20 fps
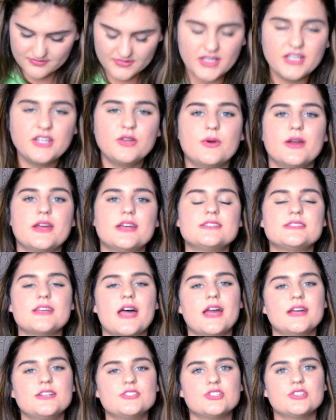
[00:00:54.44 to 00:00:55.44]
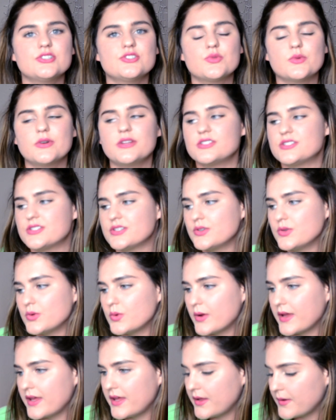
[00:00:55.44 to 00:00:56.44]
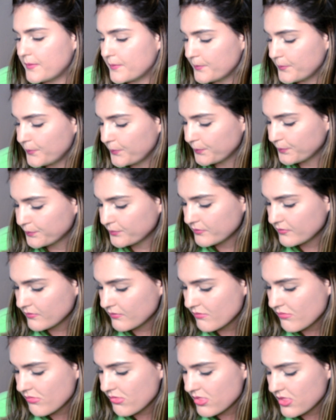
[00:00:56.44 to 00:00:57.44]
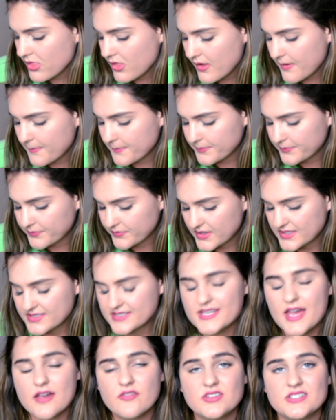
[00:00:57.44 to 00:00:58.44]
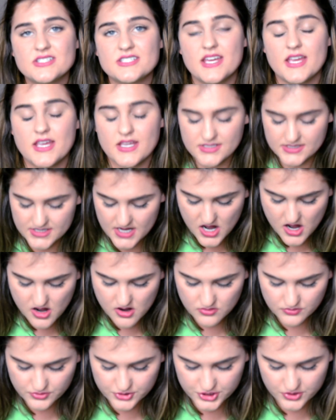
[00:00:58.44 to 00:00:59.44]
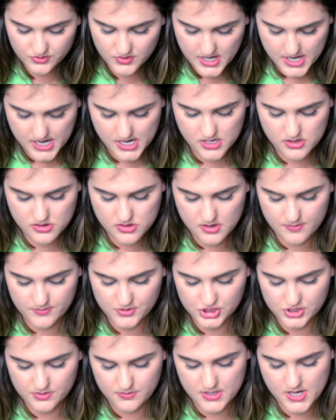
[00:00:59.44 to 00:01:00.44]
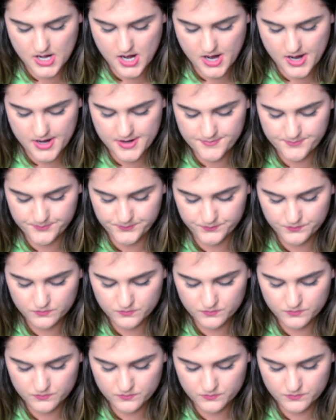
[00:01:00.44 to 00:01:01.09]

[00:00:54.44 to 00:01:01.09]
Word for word: Anyways, I turned 22 in seven days now, June 8th. I'm a Gemini.